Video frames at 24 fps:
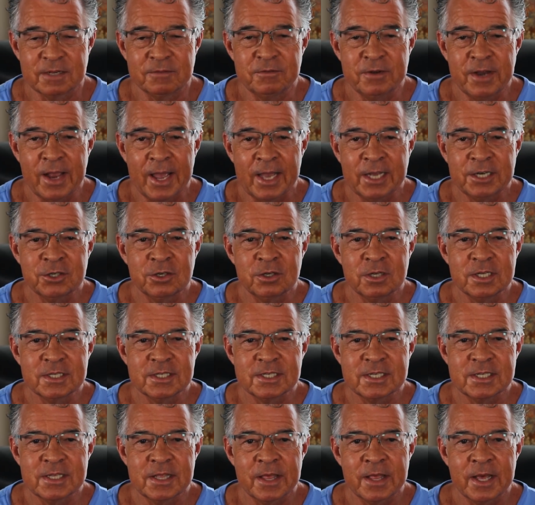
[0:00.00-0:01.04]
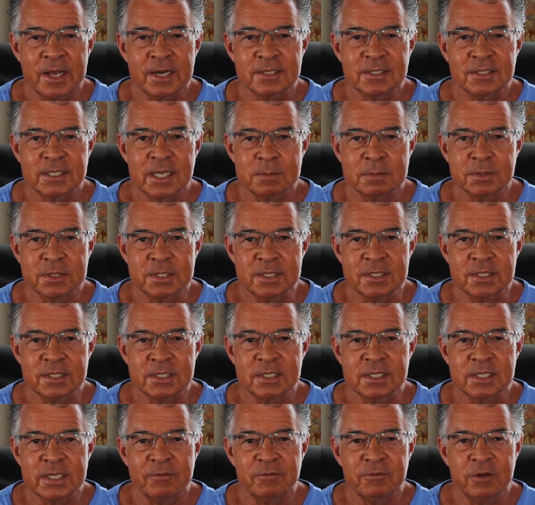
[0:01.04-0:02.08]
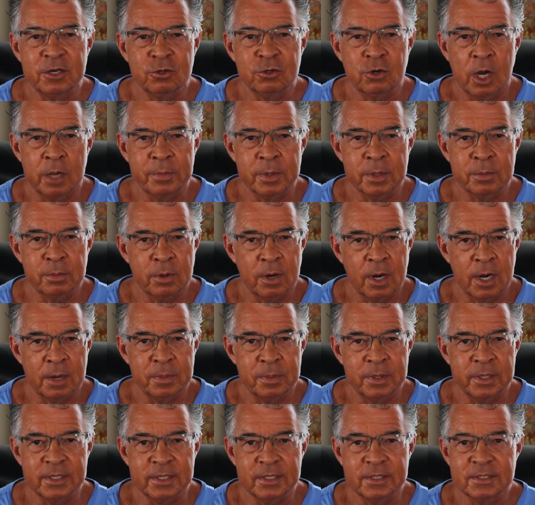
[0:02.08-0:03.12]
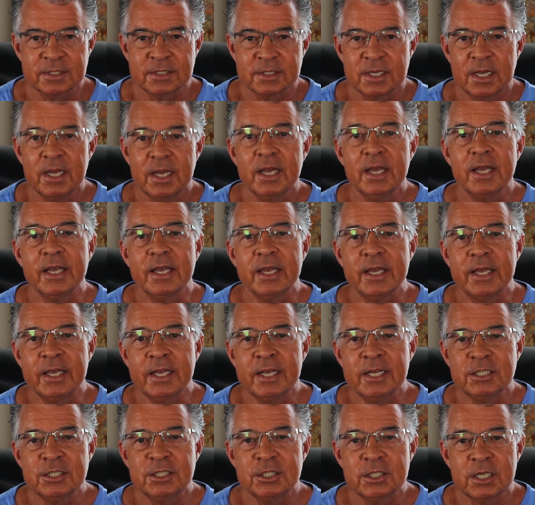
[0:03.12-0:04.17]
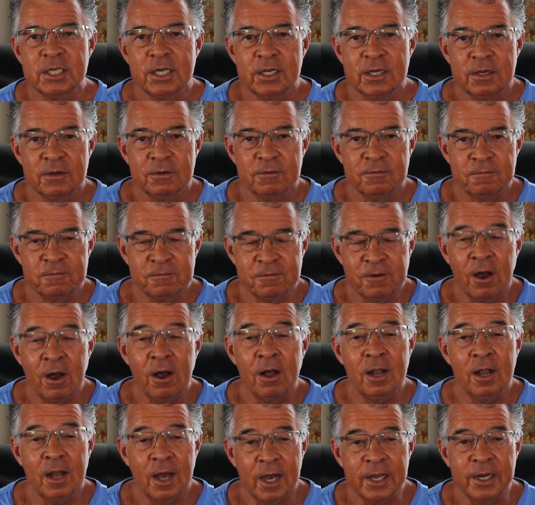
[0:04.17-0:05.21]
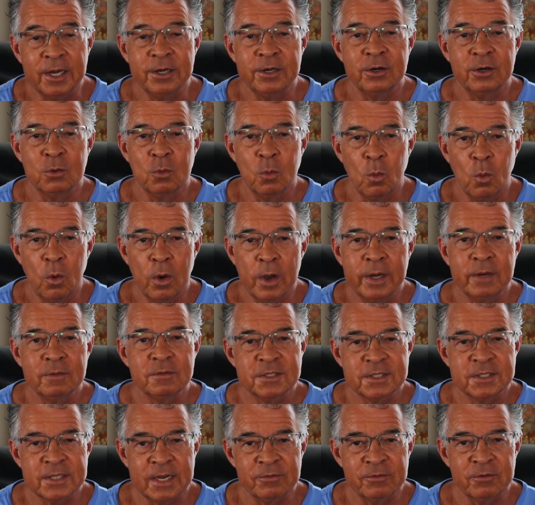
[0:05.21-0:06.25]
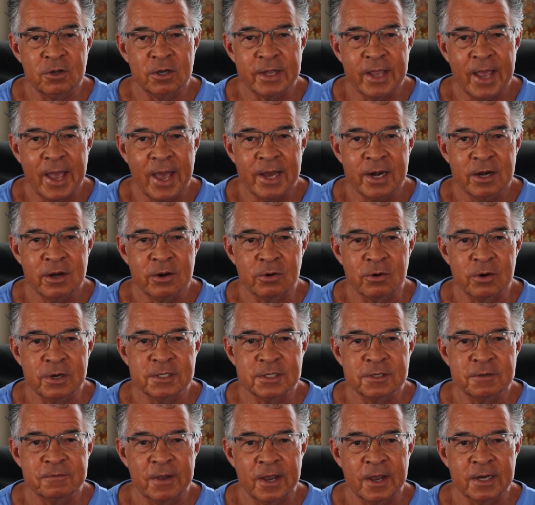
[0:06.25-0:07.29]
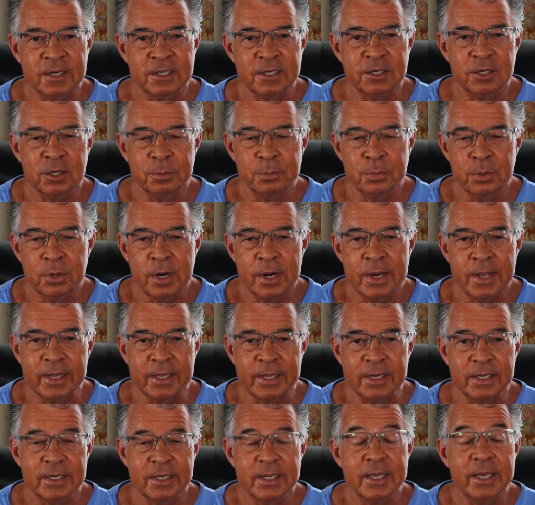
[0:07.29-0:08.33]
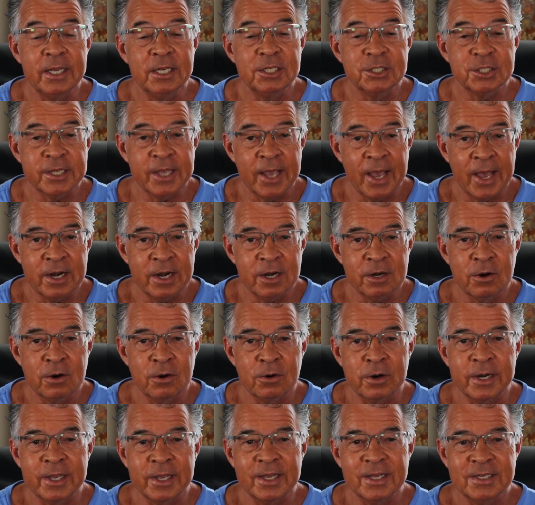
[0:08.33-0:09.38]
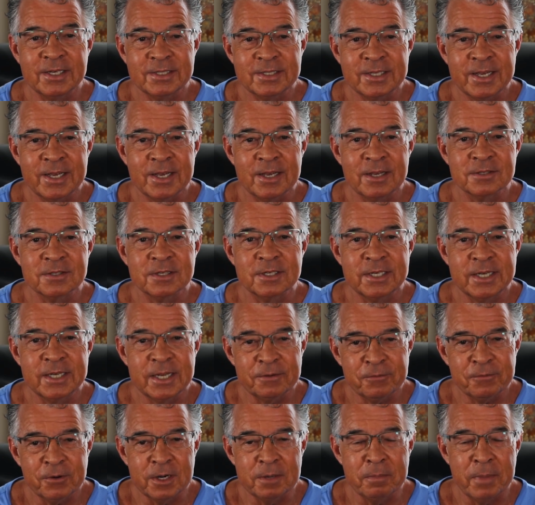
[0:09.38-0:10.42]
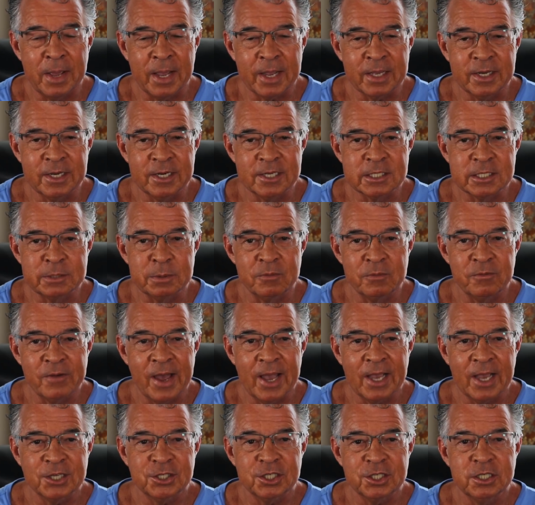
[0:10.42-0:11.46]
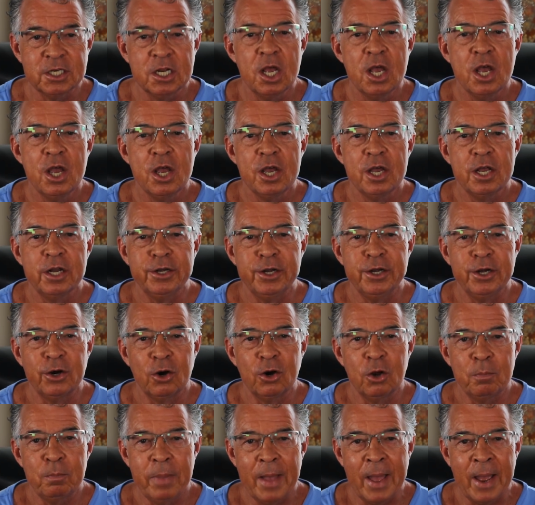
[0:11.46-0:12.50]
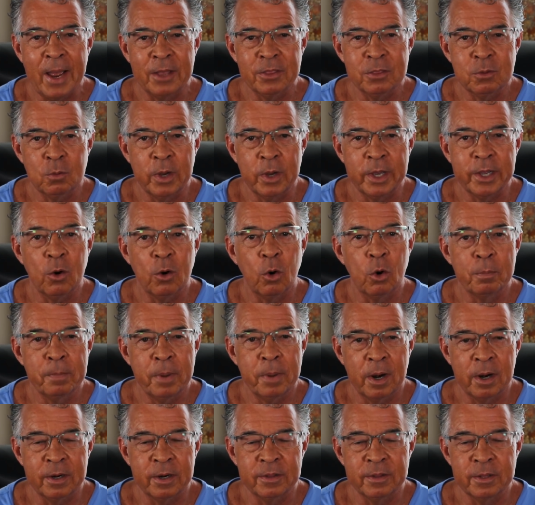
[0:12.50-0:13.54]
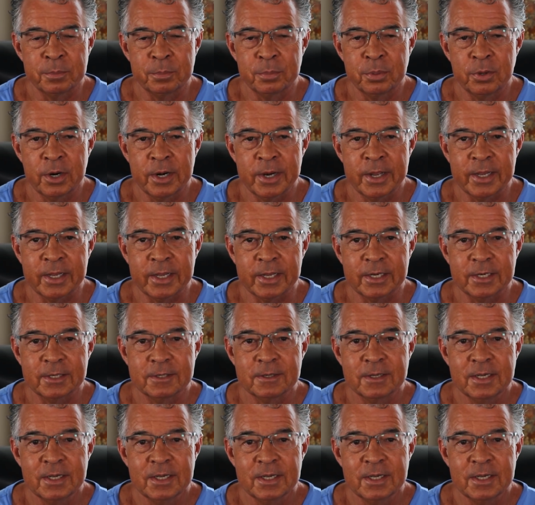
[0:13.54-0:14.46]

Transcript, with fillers: of natural and synthetic substances have nootropic properties. Each fall under one of several categories affecting your brain. Each category entails a different mechanism of action, neural pathway, or part of the brain.